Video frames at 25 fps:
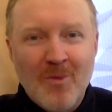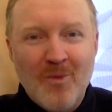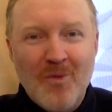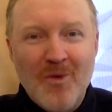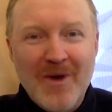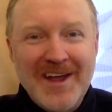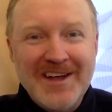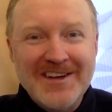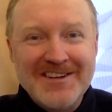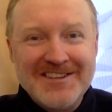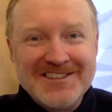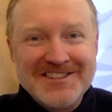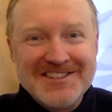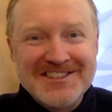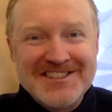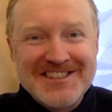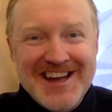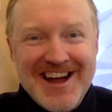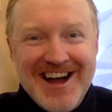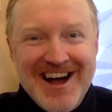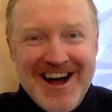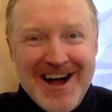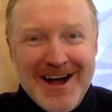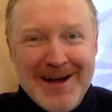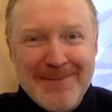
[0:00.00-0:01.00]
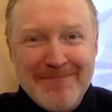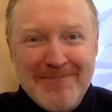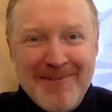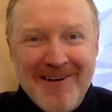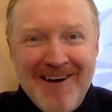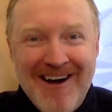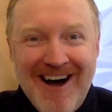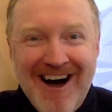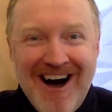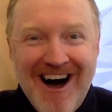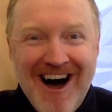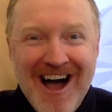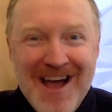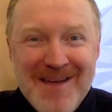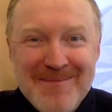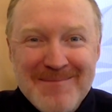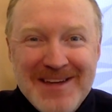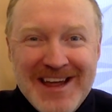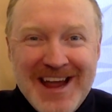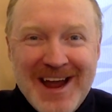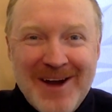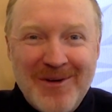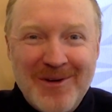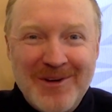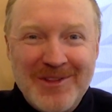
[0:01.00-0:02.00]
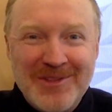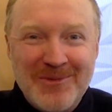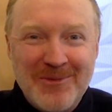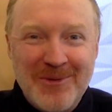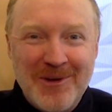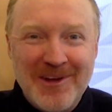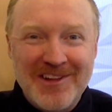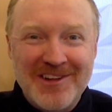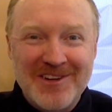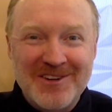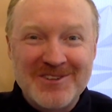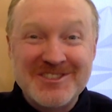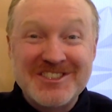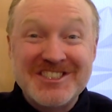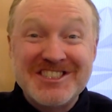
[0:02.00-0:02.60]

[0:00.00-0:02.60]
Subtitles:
Wheels up. I'm Gareth Wheeler.